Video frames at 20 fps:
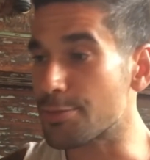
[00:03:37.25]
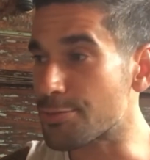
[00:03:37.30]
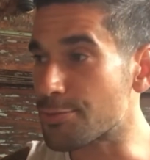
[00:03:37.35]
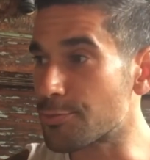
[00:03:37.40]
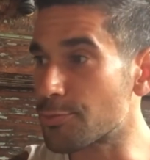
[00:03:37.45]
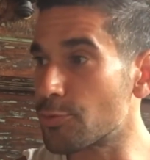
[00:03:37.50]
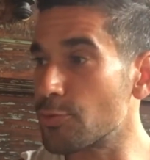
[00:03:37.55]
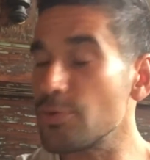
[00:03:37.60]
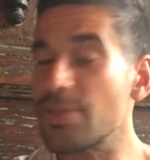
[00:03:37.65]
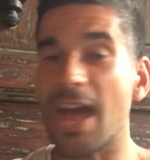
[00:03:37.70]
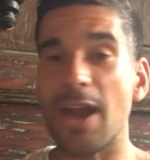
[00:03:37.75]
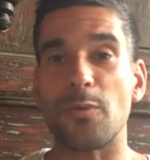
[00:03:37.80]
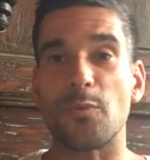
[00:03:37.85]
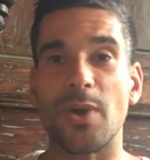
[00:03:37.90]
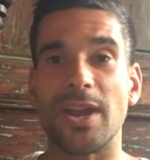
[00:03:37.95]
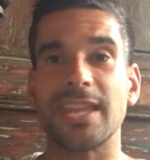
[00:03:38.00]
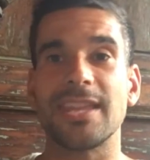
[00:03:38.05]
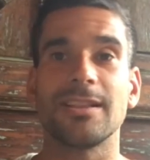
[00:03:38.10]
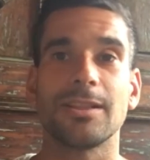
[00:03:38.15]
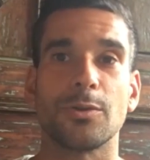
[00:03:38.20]
through that
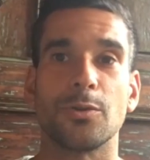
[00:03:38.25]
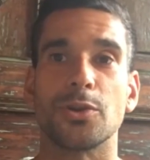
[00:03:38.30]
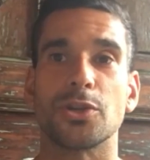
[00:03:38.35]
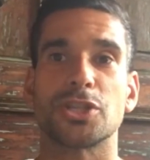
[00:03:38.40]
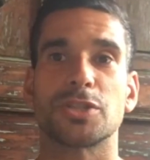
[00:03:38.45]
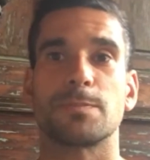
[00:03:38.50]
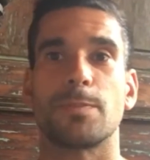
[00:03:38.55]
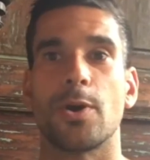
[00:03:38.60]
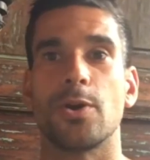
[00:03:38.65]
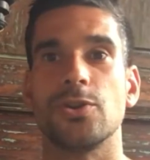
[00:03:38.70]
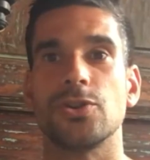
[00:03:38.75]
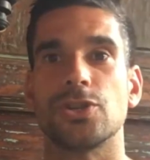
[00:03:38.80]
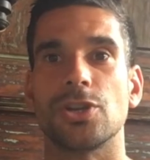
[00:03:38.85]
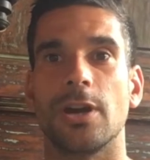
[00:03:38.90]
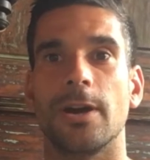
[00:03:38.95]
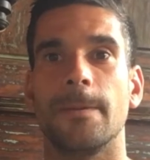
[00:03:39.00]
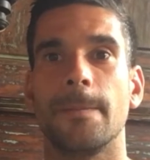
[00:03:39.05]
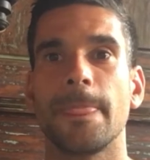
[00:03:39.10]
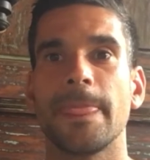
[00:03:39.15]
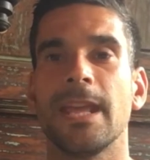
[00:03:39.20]
regular exposure.